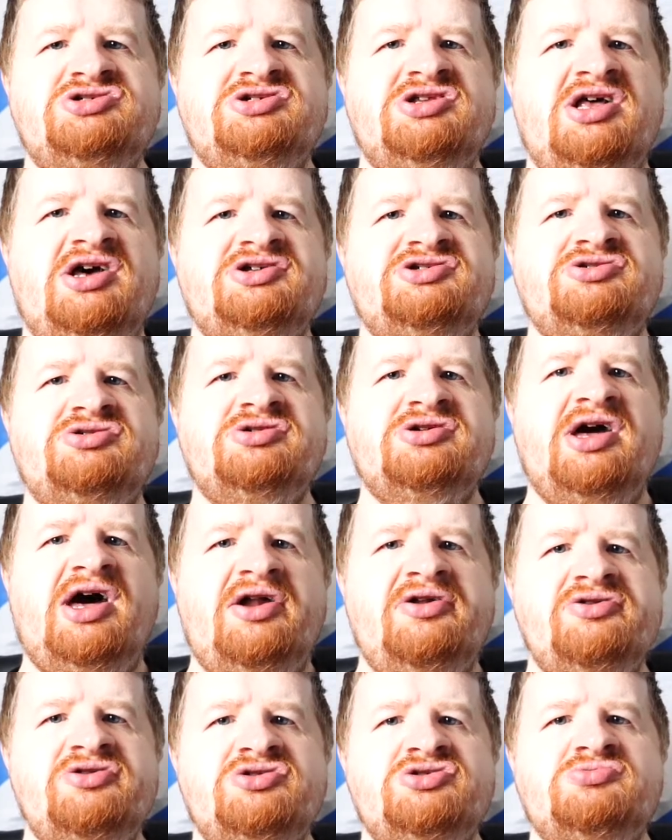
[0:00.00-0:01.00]
Slessor
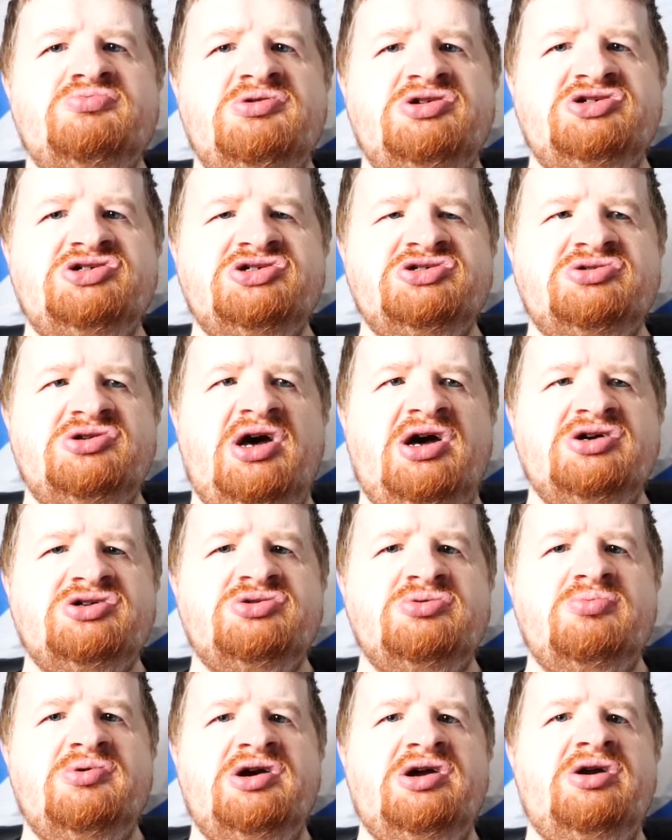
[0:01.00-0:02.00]
Gardens, which is
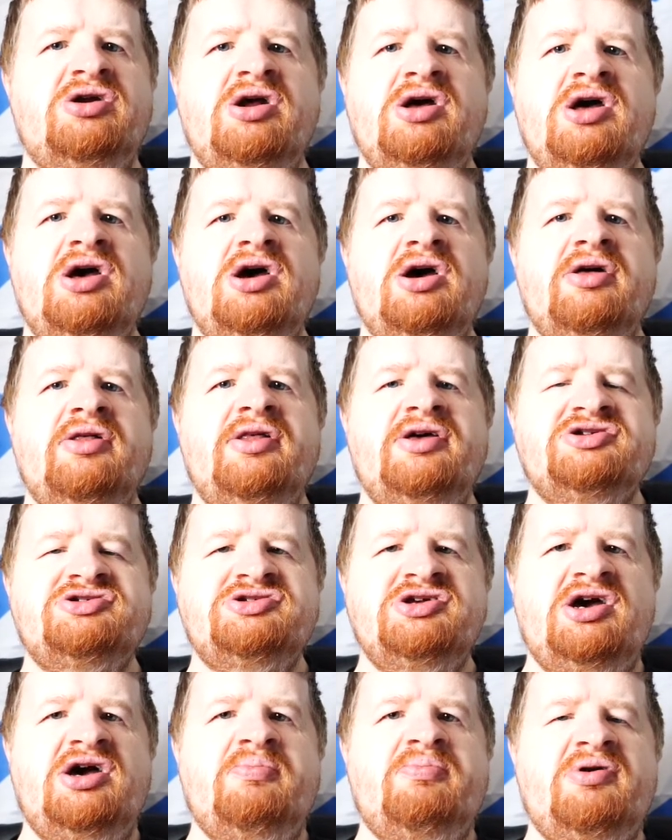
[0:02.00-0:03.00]
actually where this
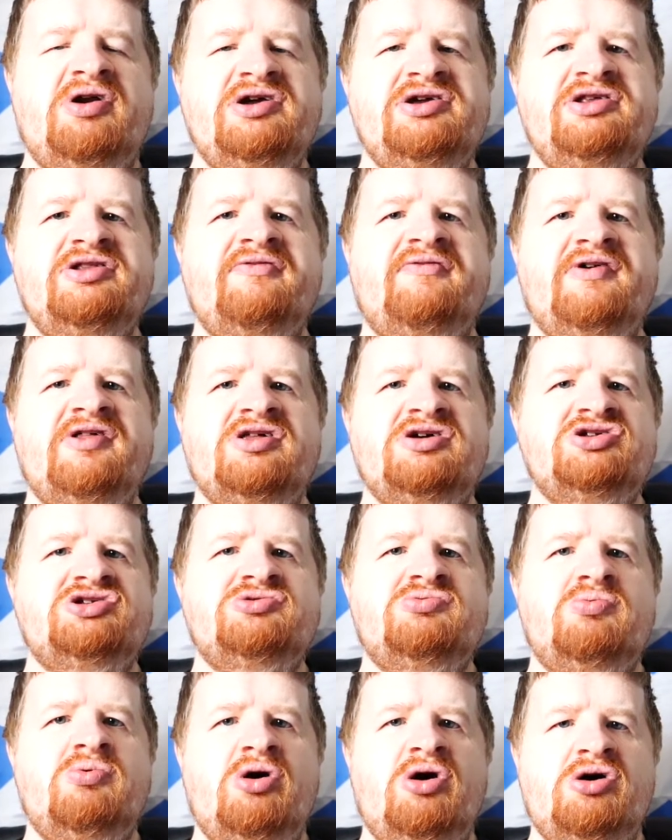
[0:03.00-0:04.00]
uh, Pride
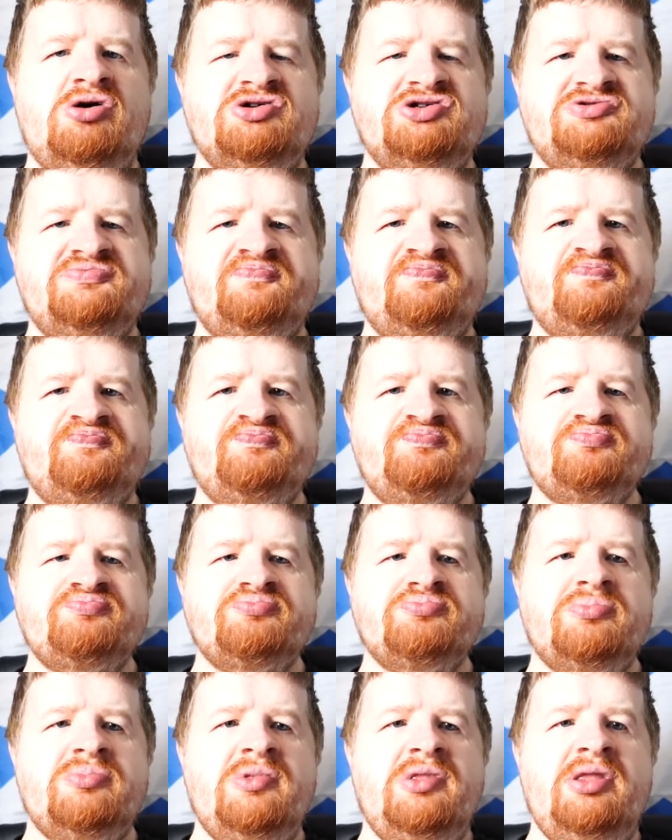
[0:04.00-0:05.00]
Village was.
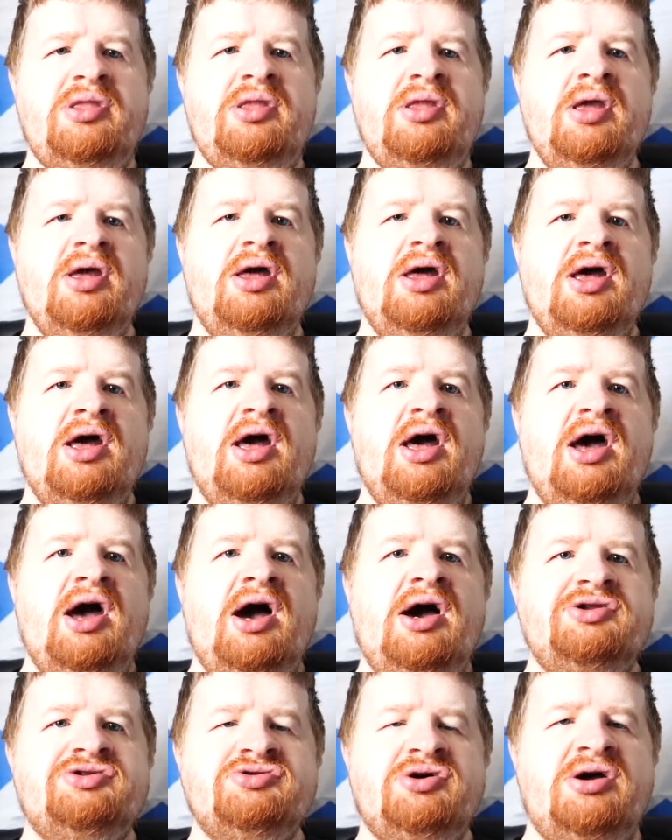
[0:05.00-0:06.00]

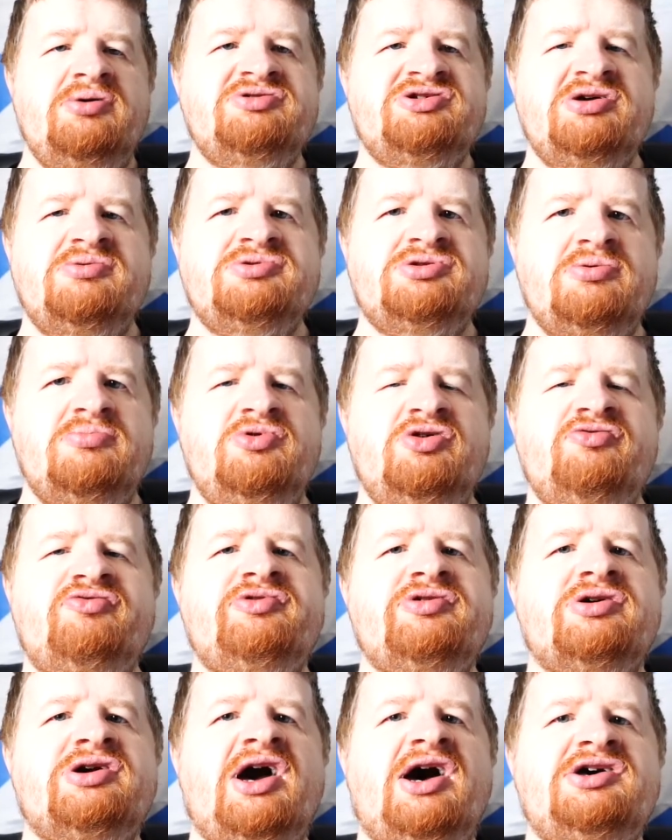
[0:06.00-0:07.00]
And so I was able to move
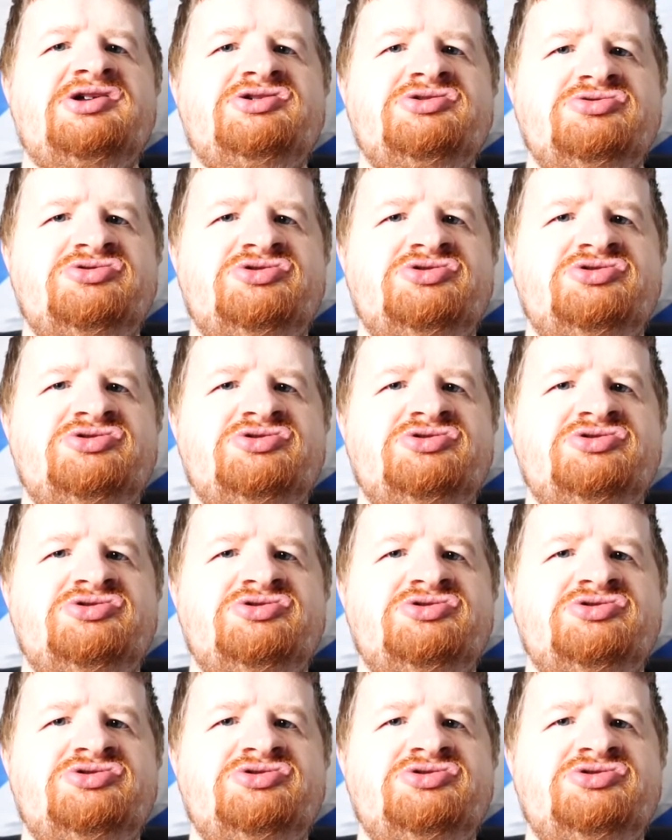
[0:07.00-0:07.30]
to Castle